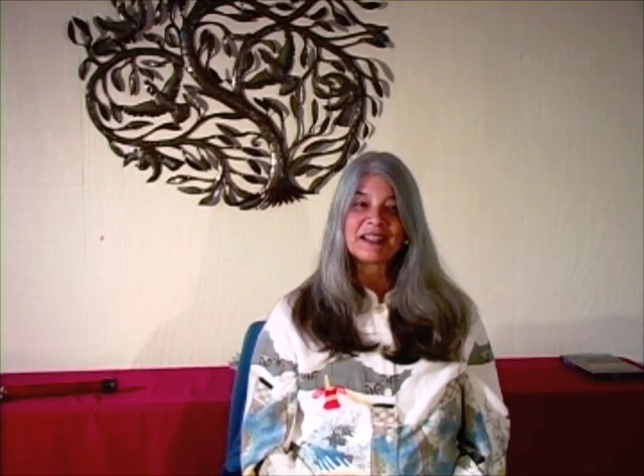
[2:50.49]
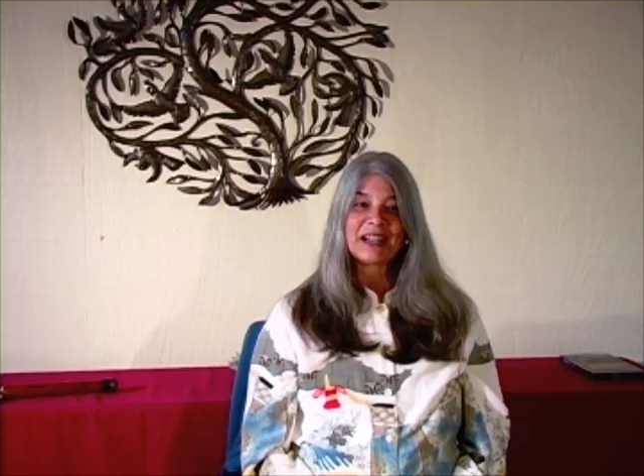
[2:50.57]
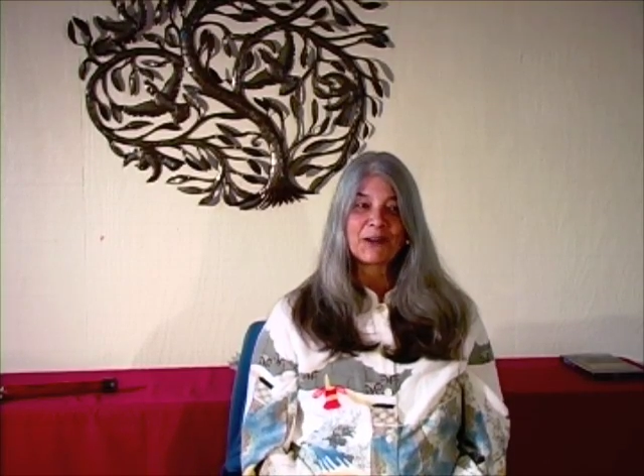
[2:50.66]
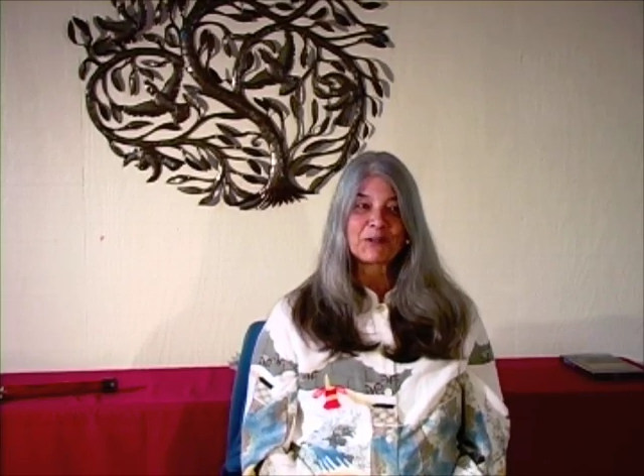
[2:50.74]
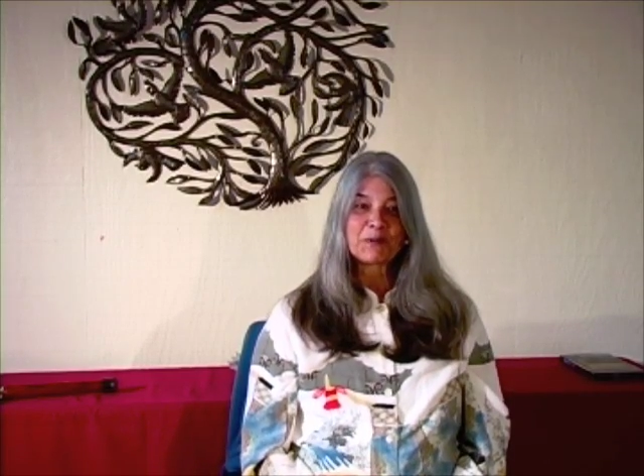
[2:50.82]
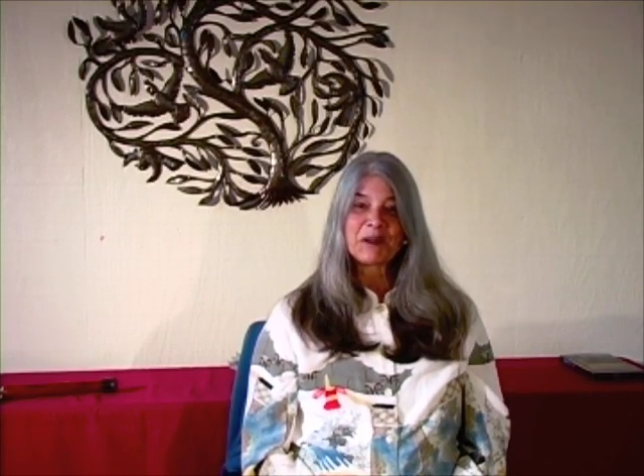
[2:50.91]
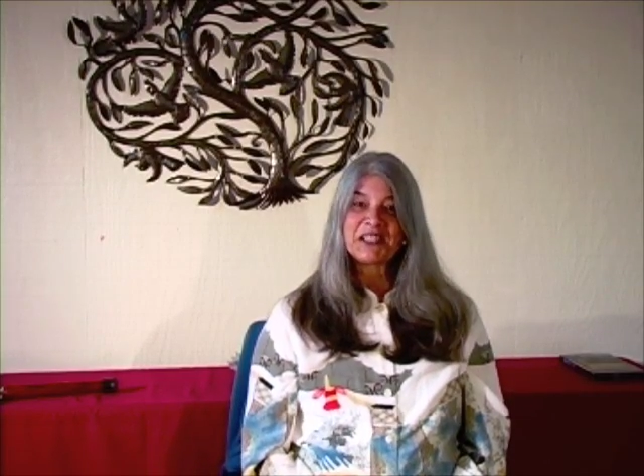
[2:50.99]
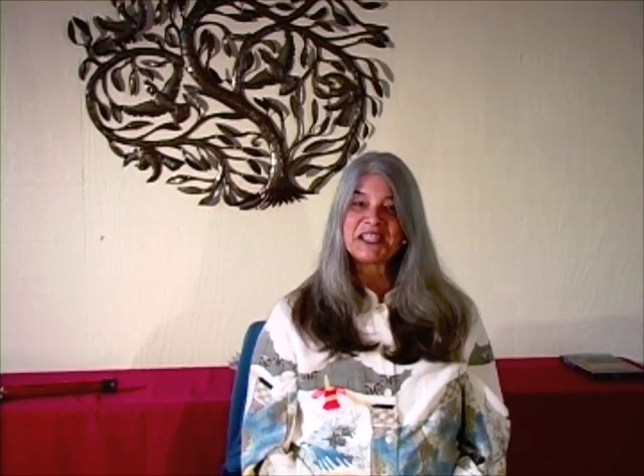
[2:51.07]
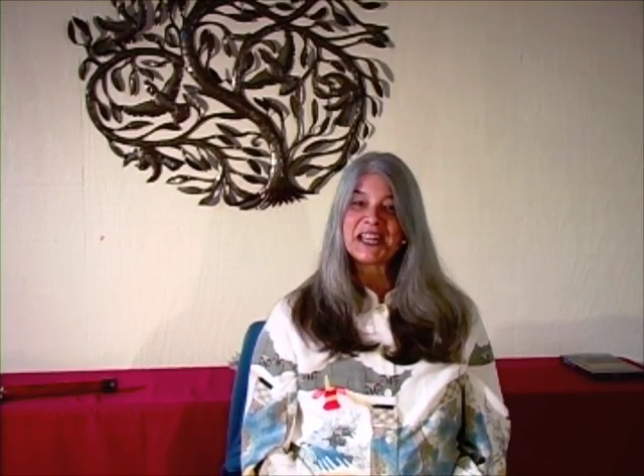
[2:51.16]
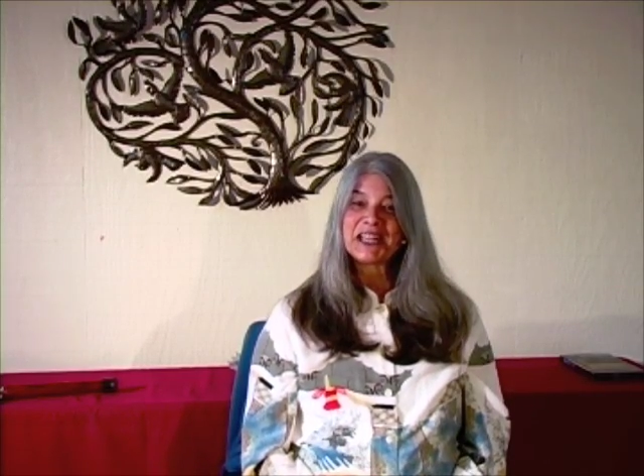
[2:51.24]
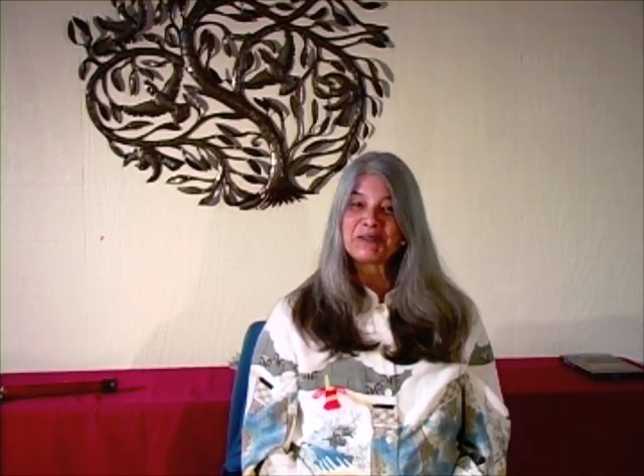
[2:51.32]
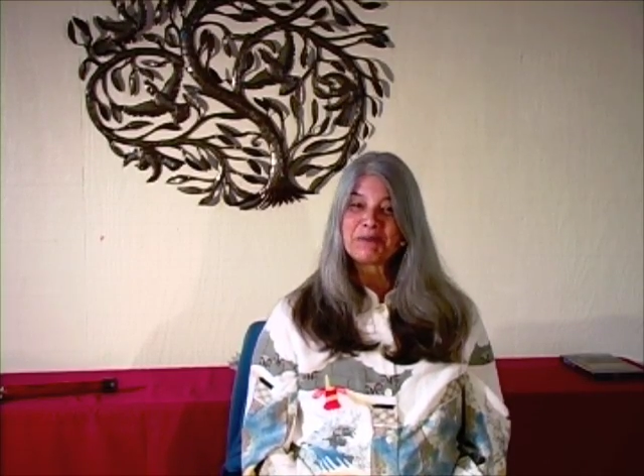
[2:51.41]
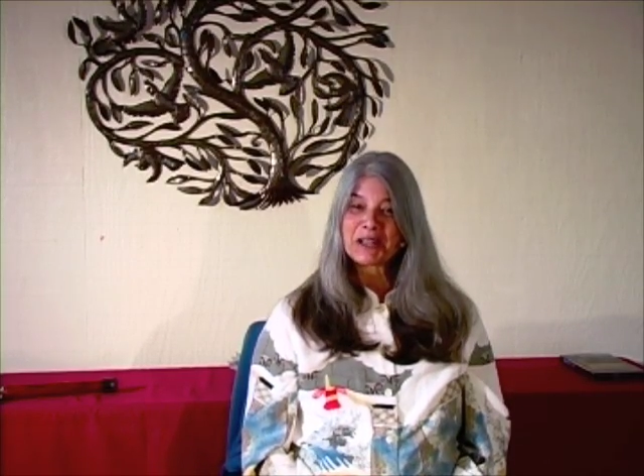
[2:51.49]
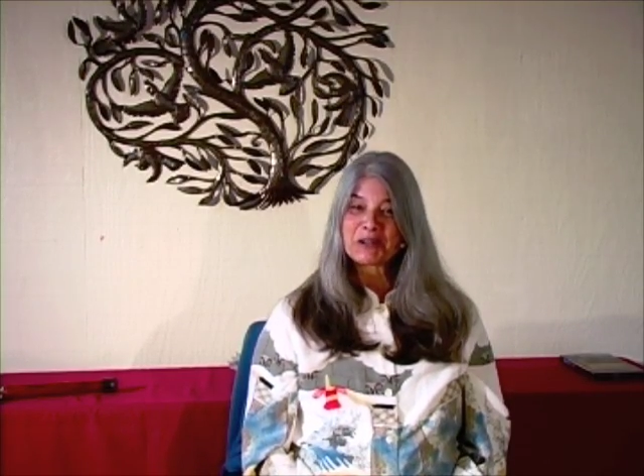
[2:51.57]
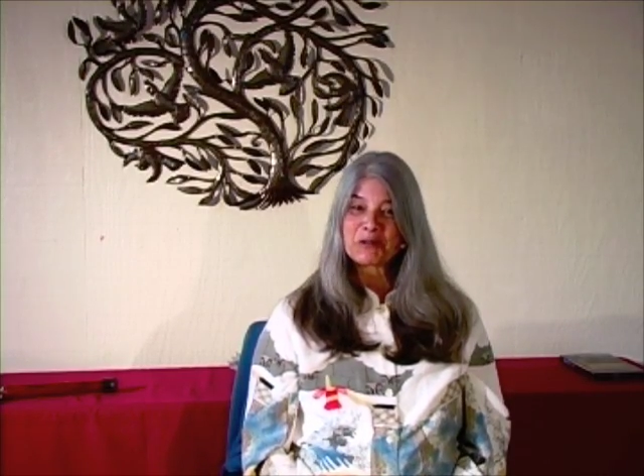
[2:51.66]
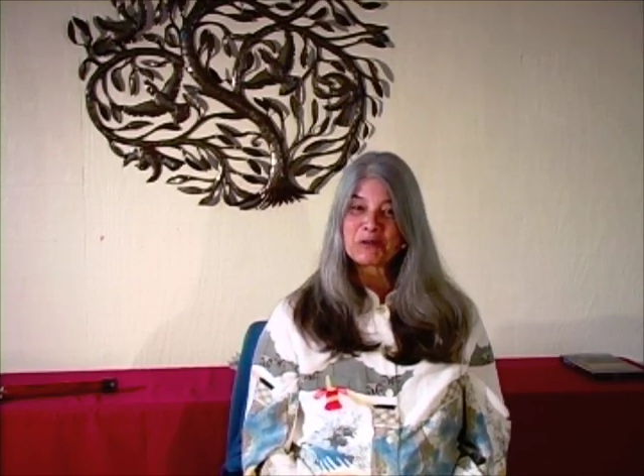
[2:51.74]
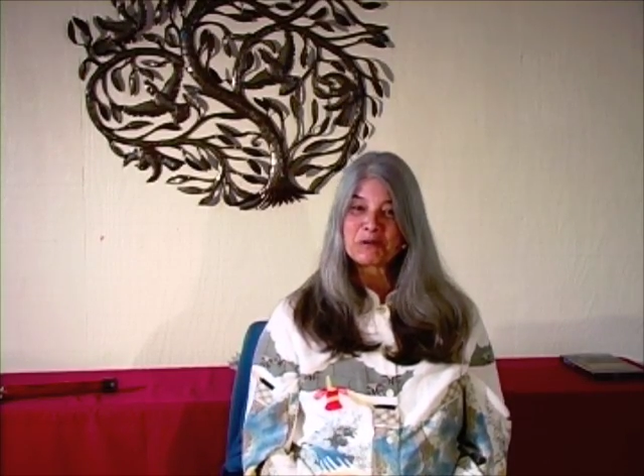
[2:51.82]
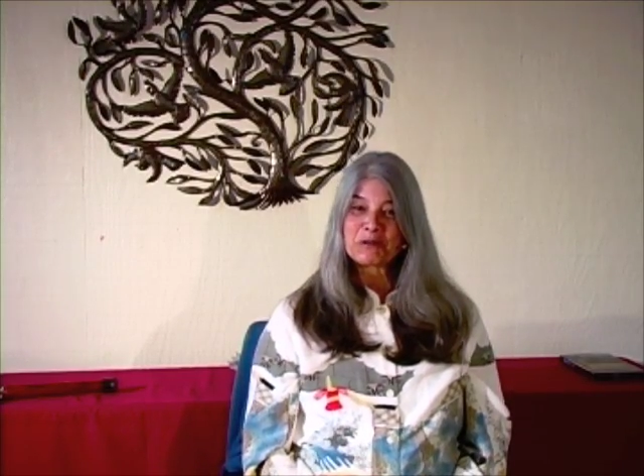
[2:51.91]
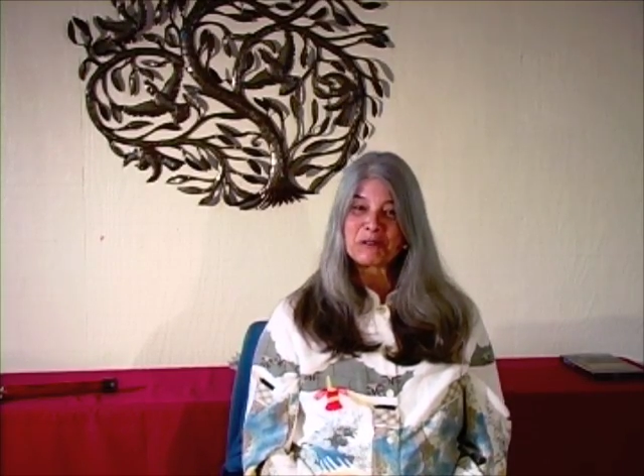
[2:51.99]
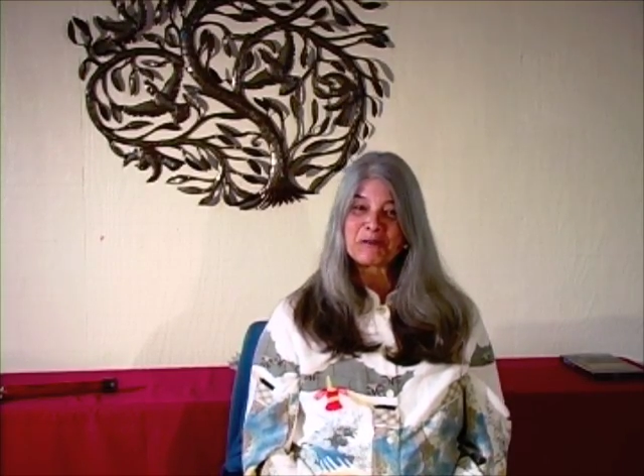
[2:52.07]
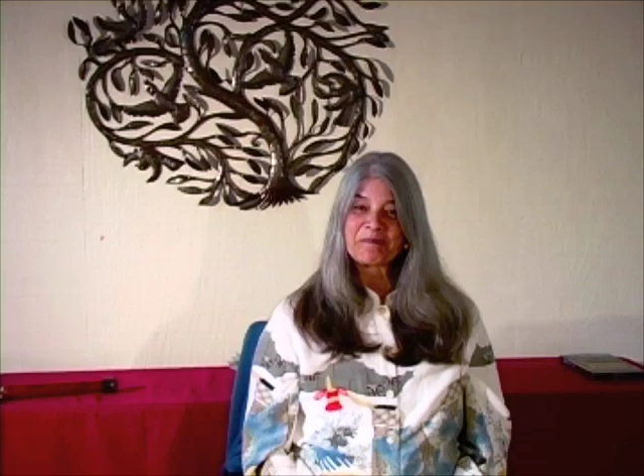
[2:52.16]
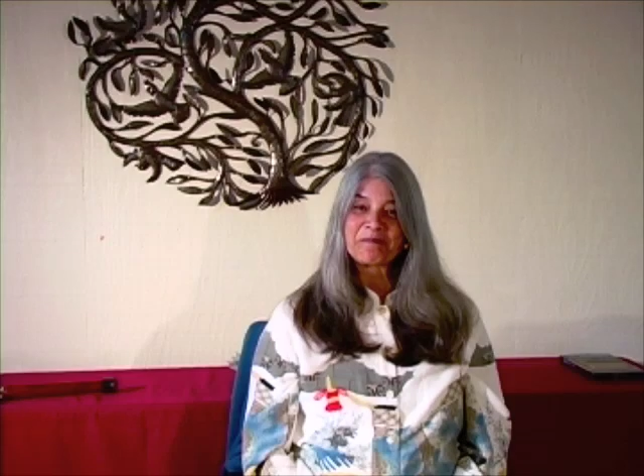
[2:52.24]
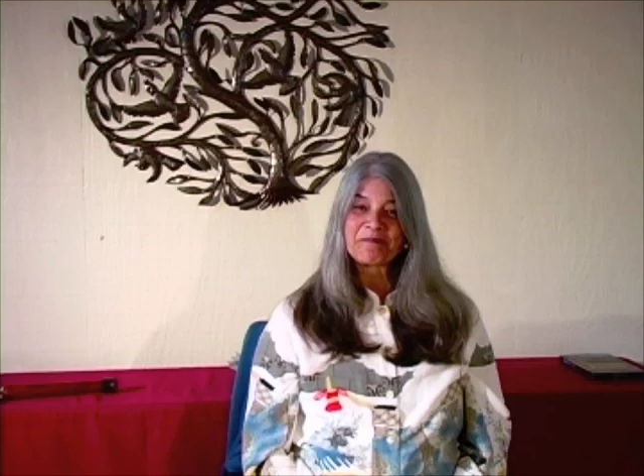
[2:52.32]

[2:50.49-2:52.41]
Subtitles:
I was maintaining my cool.